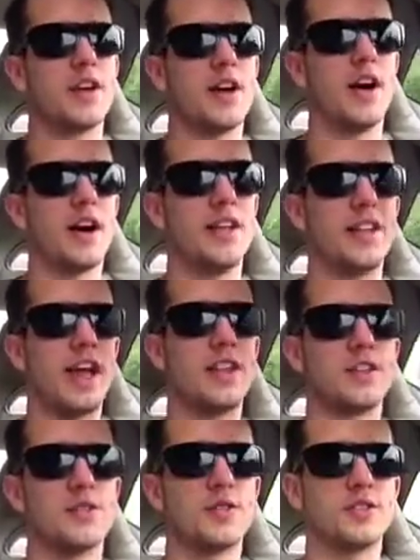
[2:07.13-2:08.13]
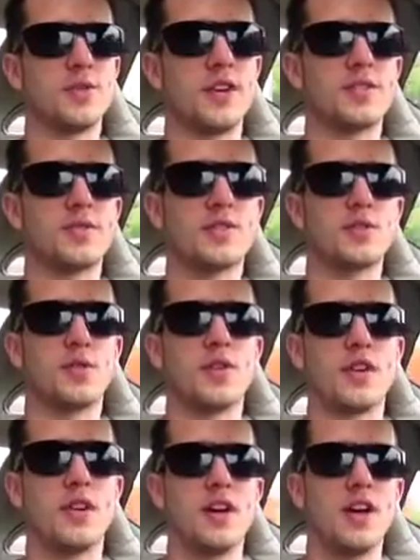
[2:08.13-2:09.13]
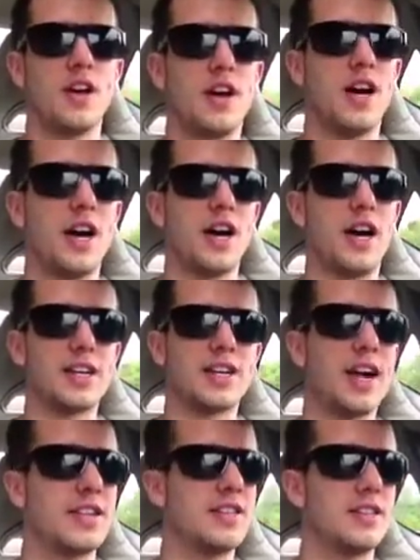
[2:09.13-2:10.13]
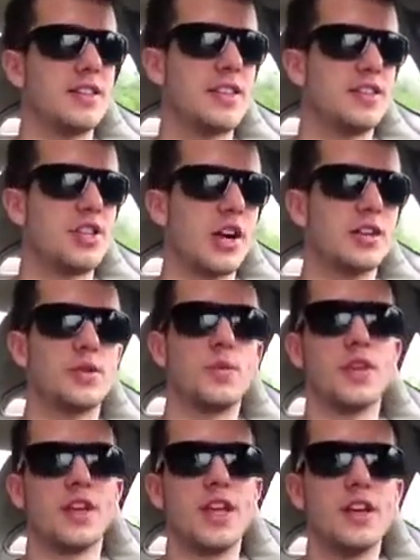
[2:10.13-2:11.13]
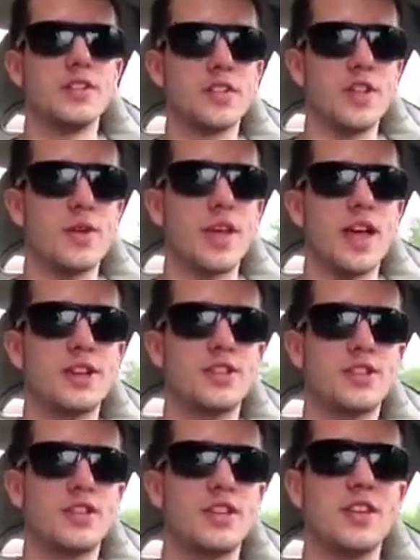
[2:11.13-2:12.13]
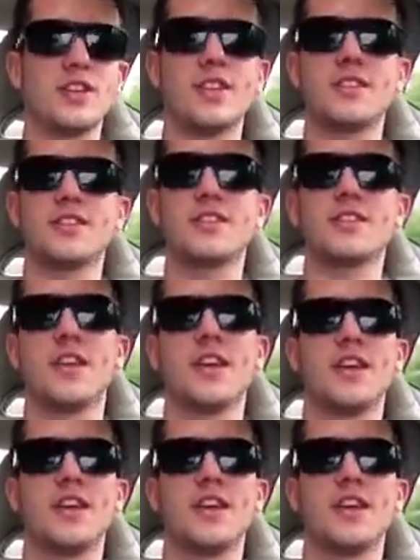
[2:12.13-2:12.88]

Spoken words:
That and the Toys R Us for sure. Got to check out some old Hills locations.